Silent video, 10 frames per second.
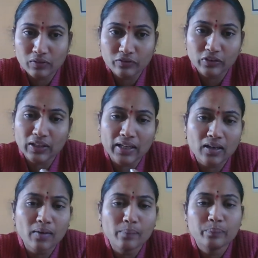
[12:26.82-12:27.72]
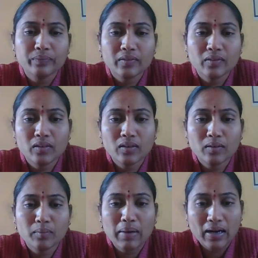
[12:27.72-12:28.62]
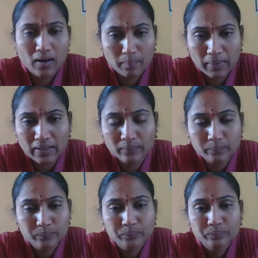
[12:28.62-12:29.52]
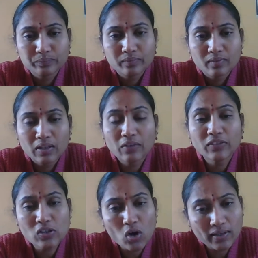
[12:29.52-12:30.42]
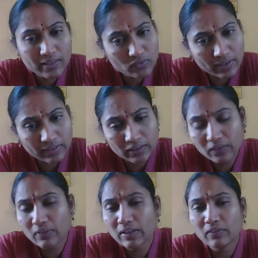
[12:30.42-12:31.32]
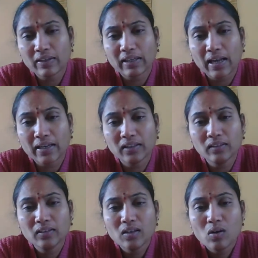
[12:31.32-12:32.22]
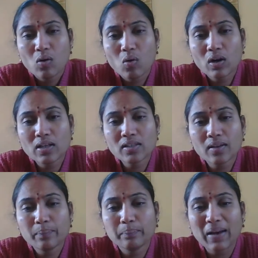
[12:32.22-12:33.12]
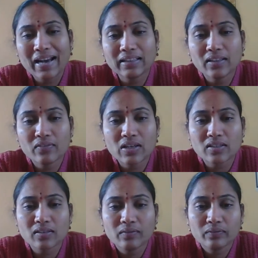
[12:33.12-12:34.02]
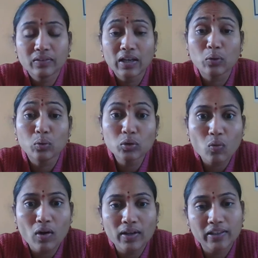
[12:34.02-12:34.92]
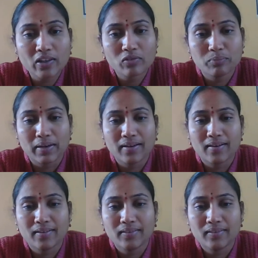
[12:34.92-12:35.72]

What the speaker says: we take a banana plant, if the soil is very fertile, what does the plant give us? A good quality of banana.